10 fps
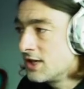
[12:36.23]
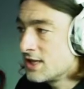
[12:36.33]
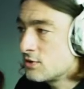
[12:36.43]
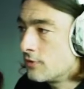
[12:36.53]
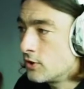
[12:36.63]

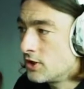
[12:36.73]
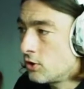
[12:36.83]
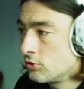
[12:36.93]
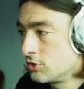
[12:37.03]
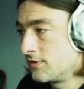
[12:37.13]
to avoid
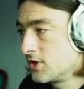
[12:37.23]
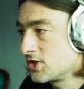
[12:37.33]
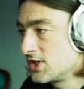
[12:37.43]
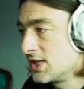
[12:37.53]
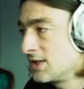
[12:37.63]

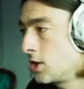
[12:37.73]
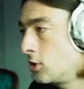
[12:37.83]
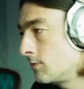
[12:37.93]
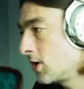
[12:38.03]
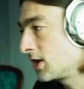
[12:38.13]
controversy in the home
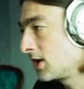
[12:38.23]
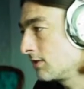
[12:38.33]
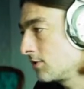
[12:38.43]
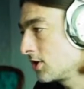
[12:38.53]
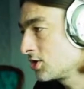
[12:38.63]
market of
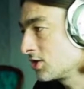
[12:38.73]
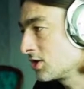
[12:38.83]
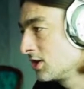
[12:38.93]
Russia